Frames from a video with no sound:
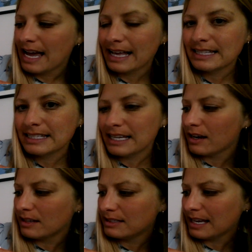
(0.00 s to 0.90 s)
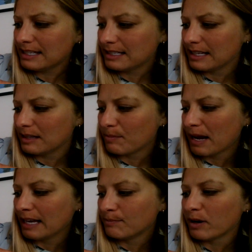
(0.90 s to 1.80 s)
and Sigurd tested the
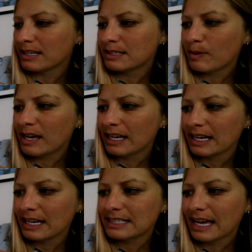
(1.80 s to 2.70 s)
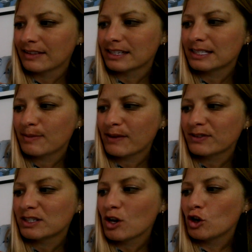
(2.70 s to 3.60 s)
blade by swinging it at the smith's